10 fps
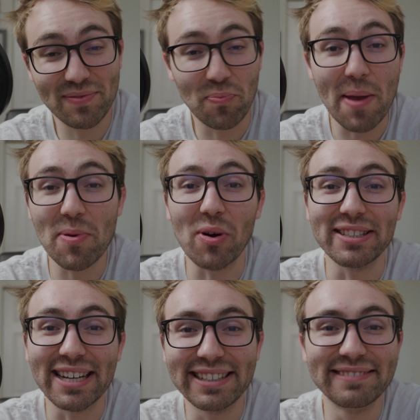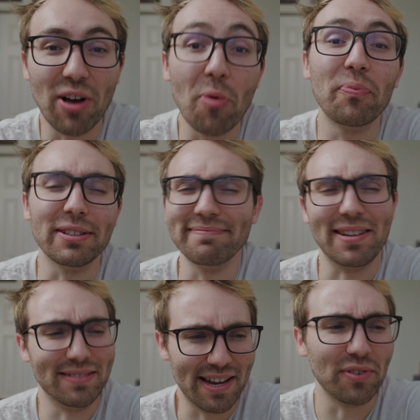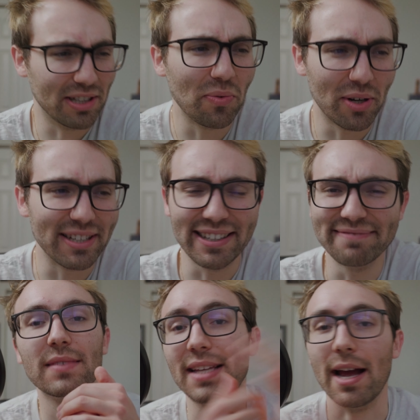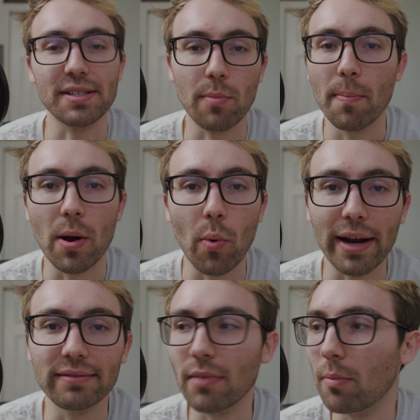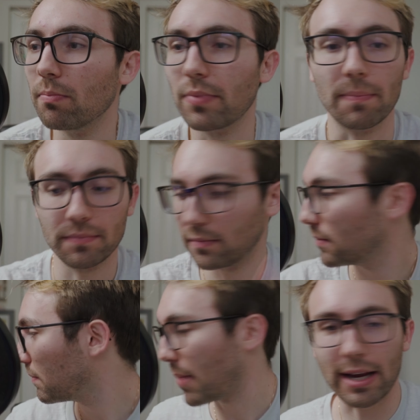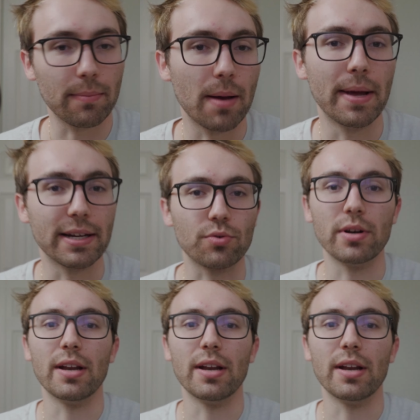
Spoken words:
maybe one day, hopefully, definitely one day. Guys, I'm on my way. I'm packing my bags right